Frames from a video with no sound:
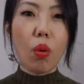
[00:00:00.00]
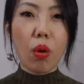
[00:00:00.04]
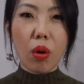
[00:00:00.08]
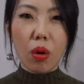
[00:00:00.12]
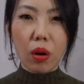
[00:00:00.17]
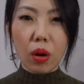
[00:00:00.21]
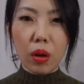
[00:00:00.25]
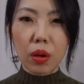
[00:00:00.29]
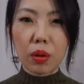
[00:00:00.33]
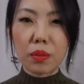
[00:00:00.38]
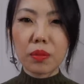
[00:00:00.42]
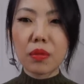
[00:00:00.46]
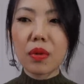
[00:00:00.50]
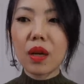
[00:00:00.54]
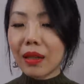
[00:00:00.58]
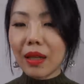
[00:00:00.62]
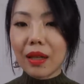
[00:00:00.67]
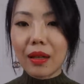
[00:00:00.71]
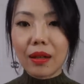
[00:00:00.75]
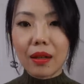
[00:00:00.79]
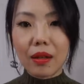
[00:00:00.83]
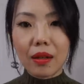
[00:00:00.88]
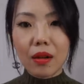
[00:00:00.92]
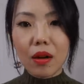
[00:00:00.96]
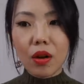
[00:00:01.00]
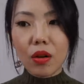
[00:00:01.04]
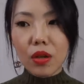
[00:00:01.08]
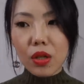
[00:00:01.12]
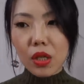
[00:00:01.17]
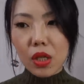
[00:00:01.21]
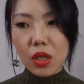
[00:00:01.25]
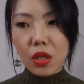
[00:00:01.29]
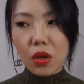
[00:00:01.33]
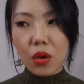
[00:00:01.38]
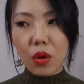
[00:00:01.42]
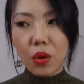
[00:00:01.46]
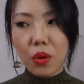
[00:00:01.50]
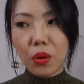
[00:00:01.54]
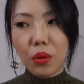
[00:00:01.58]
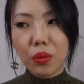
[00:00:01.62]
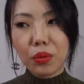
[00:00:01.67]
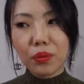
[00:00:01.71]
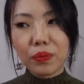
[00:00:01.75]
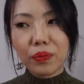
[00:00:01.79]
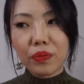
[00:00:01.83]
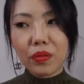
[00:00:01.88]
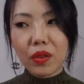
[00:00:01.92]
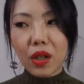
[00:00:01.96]
warm, that are
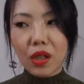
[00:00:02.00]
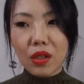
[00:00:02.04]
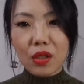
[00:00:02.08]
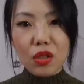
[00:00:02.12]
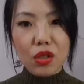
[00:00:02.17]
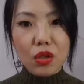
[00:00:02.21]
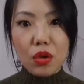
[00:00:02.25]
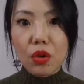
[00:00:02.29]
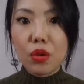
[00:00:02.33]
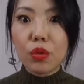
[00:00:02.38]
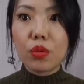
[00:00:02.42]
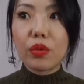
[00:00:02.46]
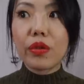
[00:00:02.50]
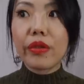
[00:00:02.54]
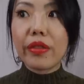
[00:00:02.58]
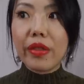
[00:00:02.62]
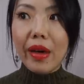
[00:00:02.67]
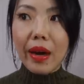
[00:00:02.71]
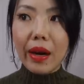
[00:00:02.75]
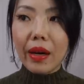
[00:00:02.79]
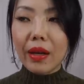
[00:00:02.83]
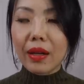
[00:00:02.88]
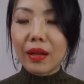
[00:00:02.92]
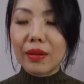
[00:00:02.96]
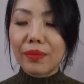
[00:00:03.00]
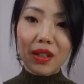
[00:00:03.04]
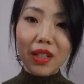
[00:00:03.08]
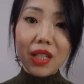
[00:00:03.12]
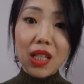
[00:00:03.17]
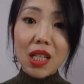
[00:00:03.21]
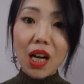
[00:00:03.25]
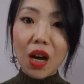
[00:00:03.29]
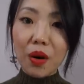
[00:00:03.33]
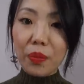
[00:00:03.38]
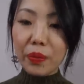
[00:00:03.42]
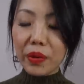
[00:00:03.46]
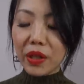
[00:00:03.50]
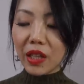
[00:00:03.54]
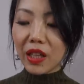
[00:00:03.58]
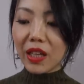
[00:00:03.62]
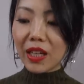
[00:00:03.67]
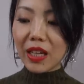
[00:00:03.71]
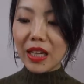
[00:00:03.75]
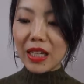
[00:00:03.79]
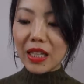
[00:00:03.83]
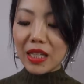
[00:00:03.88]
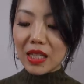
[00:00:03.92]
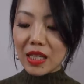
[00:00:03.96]
also not so thick. This company
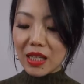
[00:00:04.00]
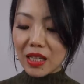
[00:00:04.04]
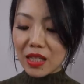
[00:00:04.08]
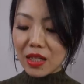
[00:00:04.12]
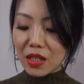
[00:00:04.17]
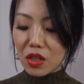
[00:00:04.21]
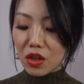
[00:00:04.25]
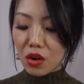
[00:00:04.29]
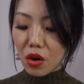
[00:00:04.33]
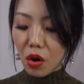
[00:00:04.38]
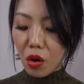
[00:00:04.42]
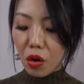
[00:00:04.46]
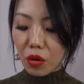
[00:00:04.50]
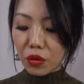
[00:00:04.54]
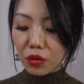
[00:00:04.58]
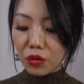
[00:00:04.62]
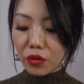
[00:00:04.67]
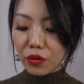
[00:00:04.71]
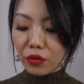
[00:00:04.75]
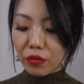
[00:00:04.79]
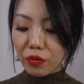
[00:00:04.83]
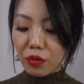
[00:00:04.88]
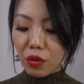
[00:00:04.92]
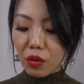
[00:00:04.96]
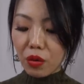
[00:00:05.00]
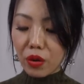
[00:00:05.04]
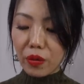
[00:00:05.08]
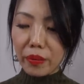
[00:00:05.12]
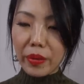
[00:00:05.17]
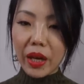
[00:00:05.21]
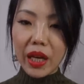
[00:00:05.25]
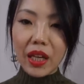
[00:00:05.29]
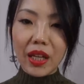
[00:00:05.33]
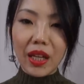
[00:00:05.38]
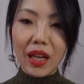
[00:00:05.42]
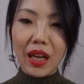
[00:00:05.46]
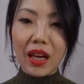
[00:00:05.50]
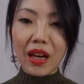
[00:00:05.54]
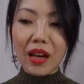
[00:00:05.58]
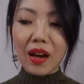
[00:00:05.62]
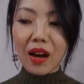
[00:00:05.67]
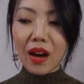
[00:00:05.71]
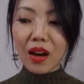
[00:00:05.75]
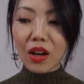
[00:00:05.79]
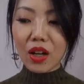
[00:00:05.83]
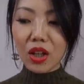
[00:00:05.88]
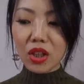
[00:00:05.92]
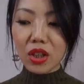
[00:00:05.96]
is known for
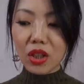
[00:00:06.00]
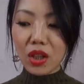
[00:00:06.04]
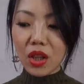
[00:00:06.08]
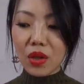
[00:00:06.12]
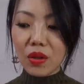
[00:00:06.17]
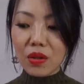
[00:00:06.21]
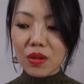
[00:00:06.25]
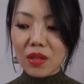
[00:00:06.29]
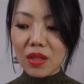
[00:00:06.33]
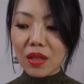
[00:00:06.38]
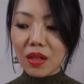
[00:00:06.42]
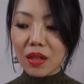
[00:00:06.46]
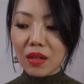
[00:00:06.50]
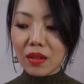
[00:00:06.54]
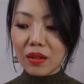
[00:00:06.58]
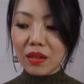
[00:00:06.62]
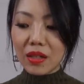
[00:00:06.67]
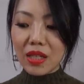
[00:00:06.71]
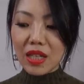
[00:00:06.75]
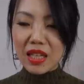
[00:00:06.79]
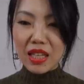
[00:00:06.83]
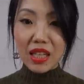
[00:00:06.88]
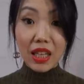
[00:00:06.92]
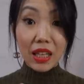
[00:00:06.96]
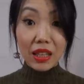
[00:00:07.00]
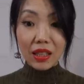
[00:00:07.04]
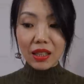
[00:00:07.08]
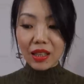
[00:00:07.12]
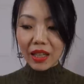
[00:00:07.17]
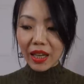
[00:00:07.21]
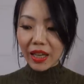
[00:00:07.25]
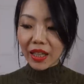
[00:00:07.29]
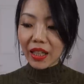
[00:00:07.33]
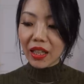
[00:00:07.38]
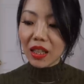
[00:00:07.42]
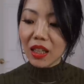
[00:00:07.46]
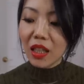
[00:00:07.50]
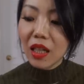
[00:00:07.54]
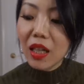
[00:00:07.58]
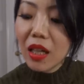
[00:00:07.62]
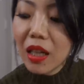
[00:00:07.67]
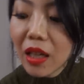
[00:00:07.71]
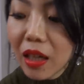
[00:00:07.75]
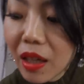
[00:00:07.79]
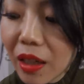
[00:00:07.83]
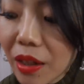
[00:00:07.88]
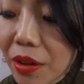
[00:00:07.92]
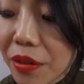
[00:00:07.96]
making clothes that are skin-like.
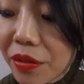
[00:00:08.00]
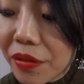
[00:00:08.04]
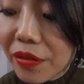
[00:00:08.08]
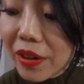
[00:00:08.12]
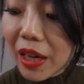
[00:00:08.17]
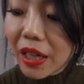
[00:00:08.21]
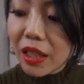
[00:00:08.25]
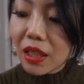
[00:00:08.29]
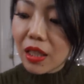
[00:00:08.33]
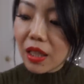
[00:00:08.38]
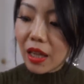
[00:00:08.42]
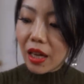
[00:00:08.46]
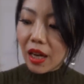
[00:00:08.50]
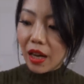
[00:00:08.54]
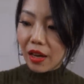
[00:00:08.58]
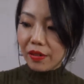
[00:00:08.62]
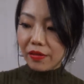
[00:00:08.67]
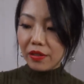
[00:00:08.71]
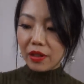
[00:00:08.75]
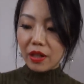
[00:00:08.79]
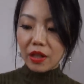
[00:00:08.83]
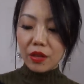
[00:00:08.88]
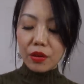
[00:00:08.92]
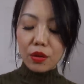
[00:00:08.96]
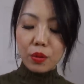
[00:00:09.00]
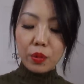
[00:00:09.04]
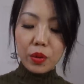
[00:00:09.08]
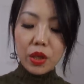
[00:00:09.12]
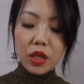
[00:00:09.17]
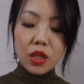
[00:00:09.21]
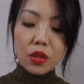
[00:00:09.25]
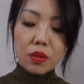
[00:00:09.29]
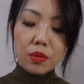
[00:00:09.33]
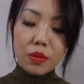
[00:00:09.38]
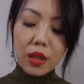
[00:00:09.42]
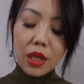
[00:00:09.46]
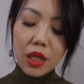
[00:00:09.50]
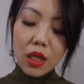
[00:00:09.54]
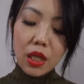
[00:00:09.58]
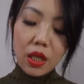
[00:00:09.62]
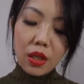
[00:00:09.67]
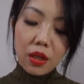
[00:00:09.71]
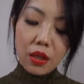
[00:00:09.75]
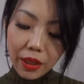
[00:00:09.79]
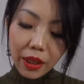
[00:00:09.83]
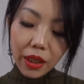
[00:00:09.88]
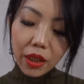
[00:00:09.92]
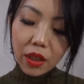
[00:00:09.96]
In fact, I have another piece right
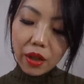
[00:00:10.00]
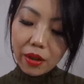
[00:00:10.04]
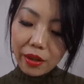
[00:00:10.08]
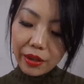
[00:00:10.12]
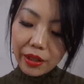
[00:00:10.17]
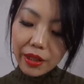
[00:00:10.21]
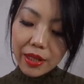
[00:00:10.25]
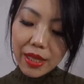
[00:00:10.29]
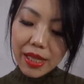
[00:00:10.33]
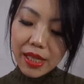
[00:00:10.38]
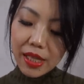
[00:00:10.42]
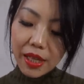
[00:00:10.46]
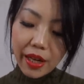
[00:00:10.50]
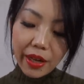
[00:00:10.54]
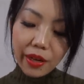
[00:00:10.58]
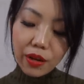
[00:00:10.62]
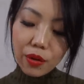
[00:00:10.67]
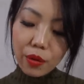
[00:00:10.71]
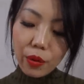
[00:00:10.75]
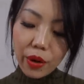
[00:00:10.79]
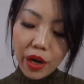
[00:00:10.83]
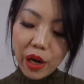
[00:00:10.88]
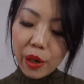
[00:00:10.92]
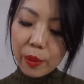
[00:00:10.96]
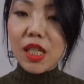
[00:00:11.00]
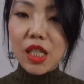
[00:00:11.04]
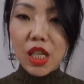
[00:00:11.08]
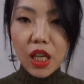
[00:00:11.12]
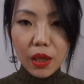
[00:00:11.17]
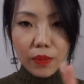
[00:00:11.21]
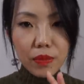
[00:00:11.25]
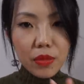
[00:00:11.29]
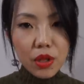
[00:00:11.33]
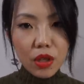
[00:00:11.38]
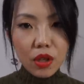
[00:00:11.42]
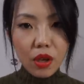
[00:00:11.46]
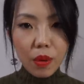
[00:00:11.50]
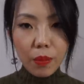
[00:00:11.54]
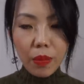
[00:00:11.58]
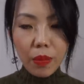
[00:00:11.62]
here. They call it skinwear. Skims the